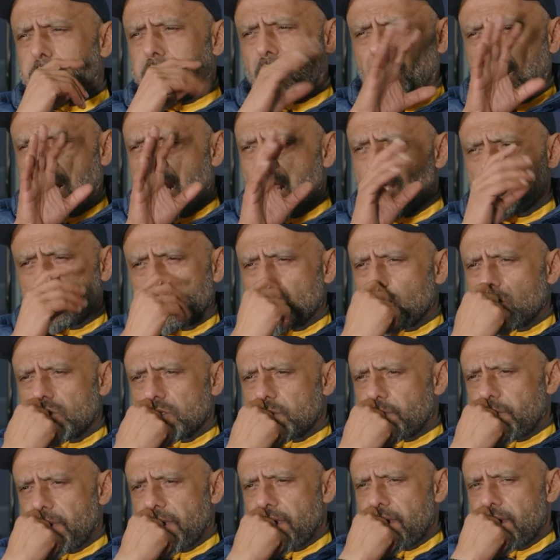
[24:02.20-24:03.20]
plus
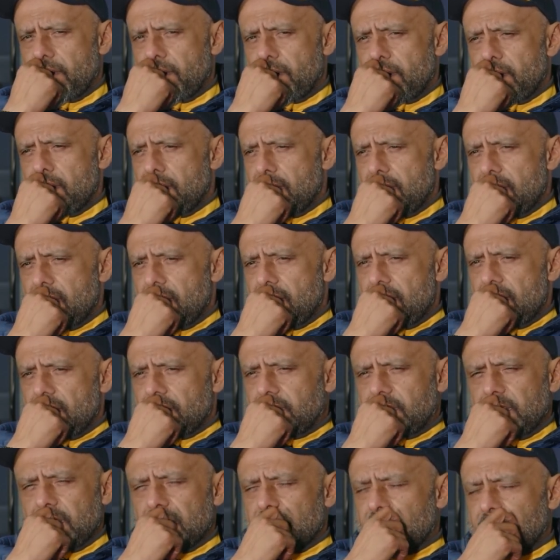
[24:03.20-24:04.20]
horsepower.
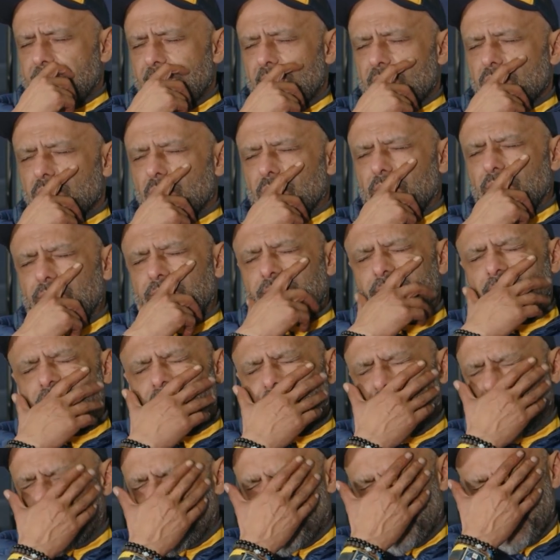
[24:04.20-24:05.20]
Thing sounds like a
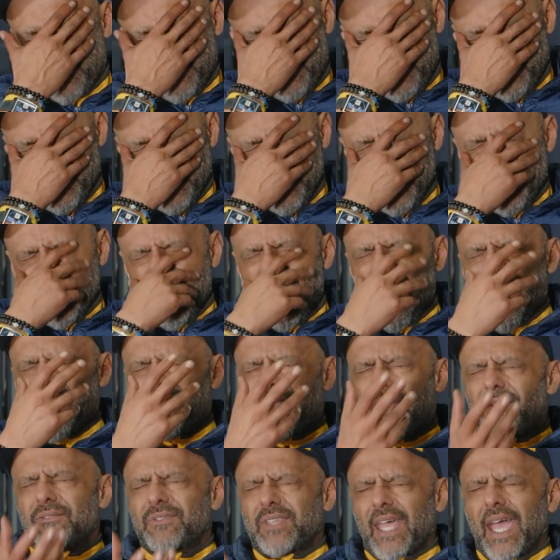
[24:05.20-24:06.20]
fucking...
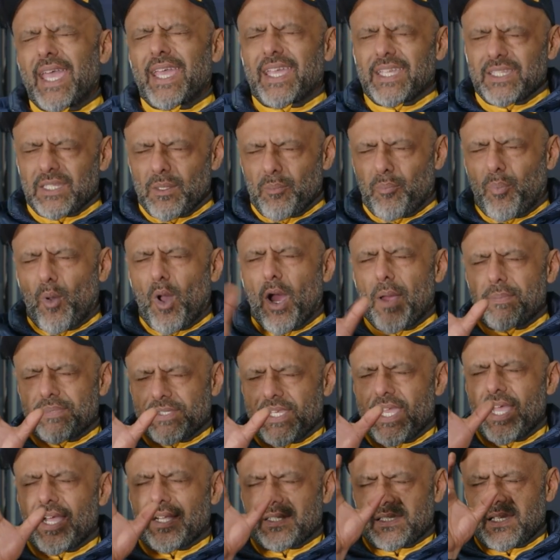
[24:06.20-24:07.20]
And they've taken the
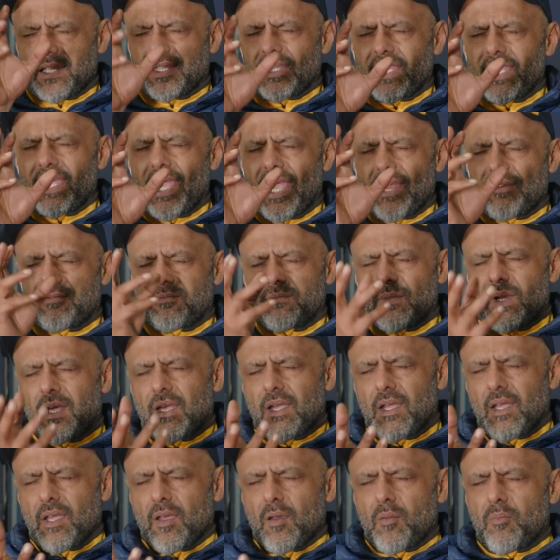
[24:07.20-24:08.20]
pipes out because the thing had
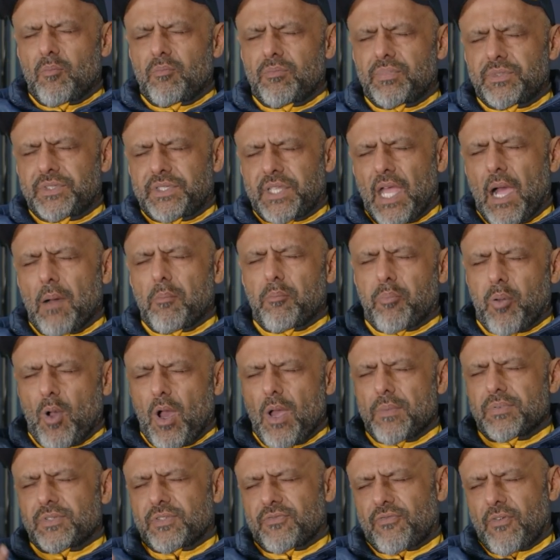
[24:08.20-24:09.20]
dump
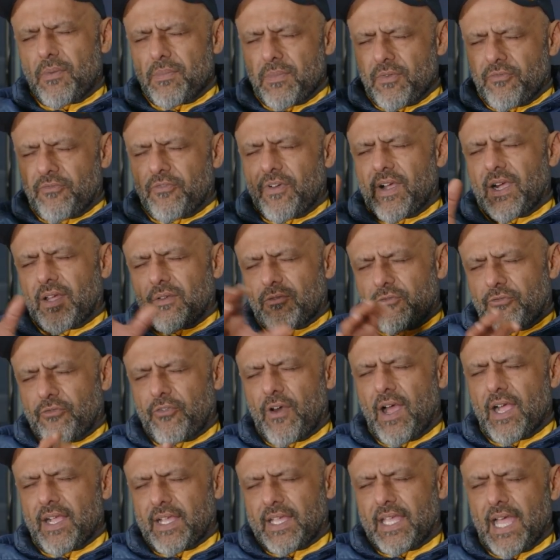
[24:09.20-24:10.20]
pipes from the fucking
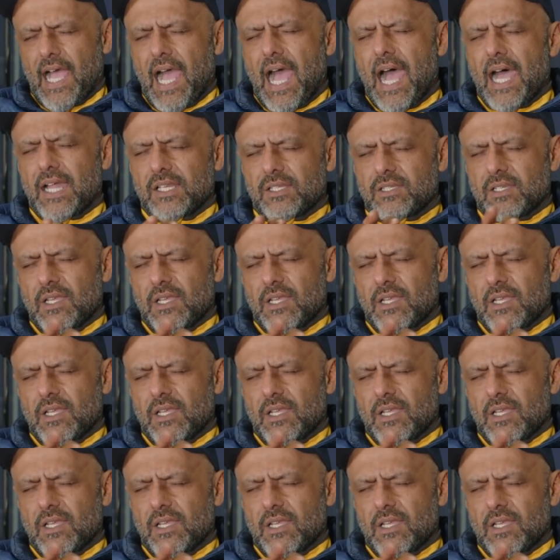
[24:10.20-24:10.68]
front guards,